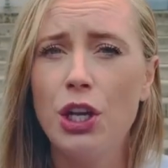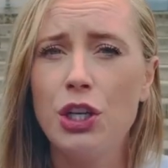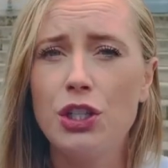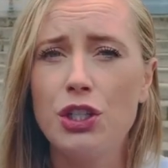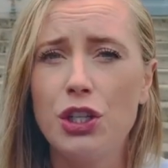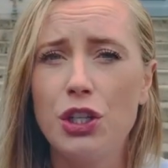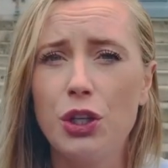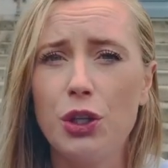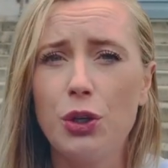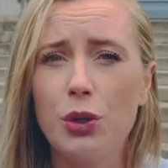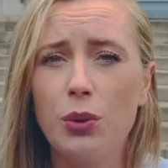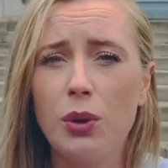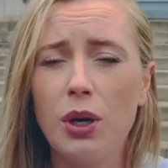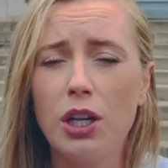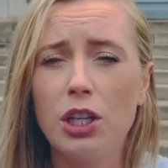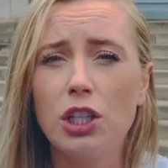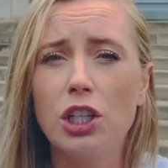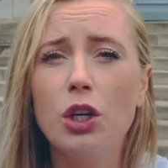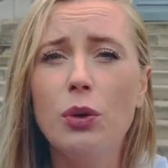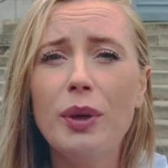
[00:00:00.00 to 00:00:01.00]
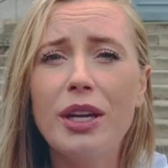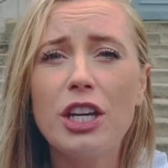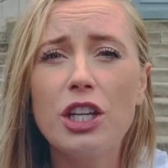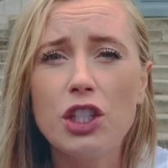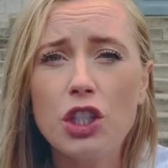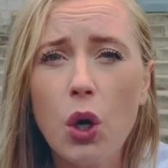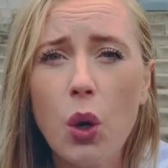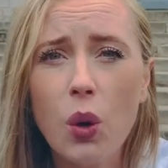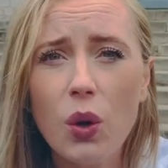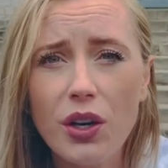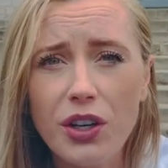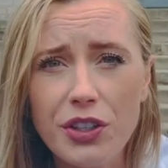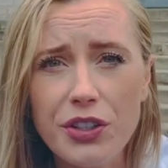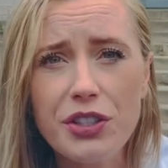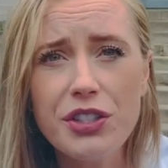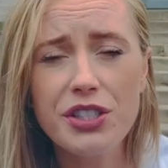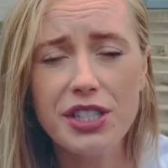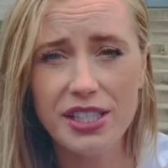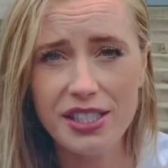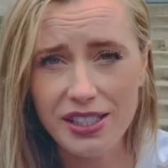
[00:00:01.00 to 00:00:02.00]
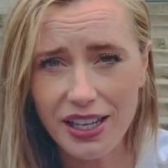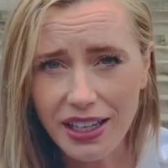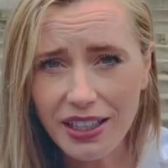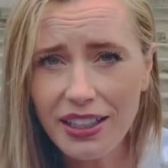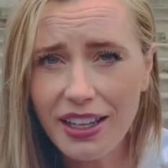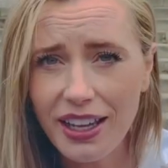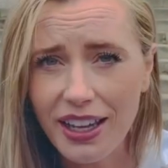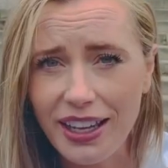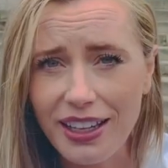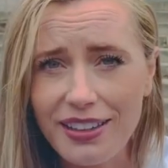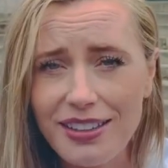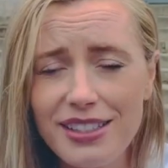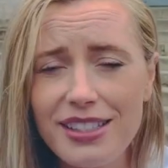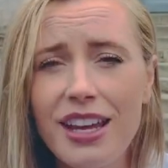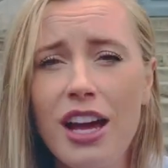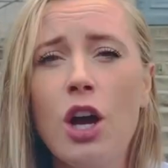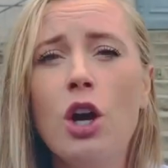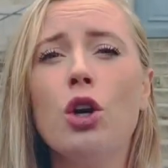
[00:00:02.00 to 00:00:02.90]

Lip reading: to Louis XIV, the Sun King's